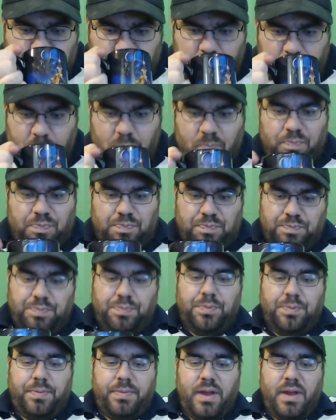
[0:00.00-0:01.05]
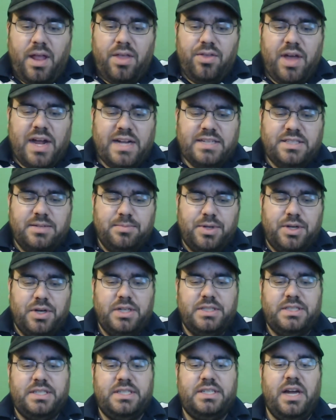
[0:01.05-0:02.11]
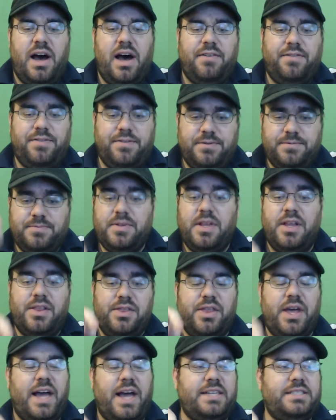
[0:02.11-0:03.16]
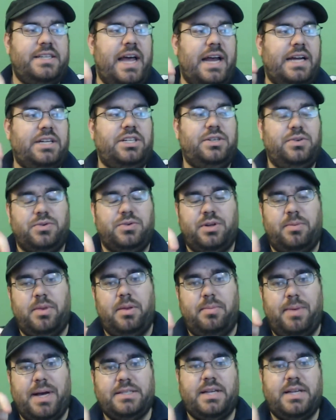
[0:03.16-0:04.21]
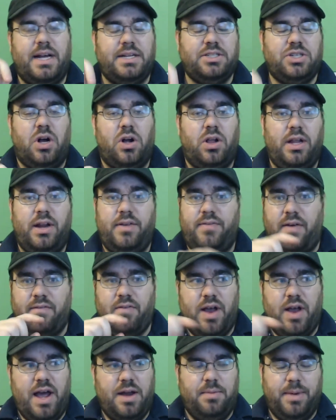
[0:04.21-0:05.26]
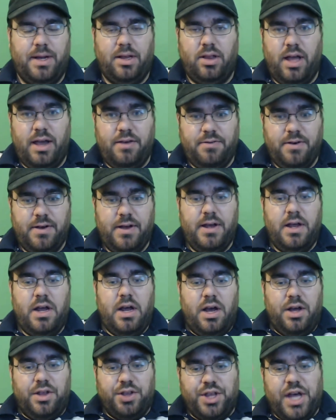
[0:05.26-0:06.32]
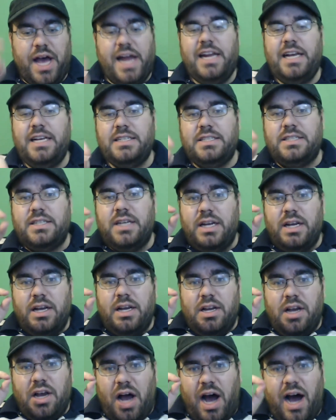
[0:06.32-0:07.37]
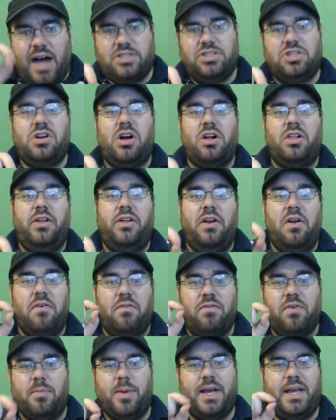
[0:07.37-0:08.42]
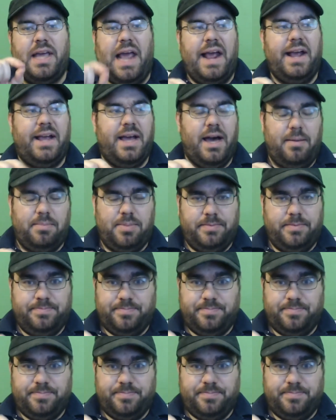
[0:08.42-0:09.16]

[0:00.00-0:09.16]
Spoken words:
That is some good stuff. That is actually some of the best hot chocolate I've ever had in my life. That is hot chocolate from a K-cup,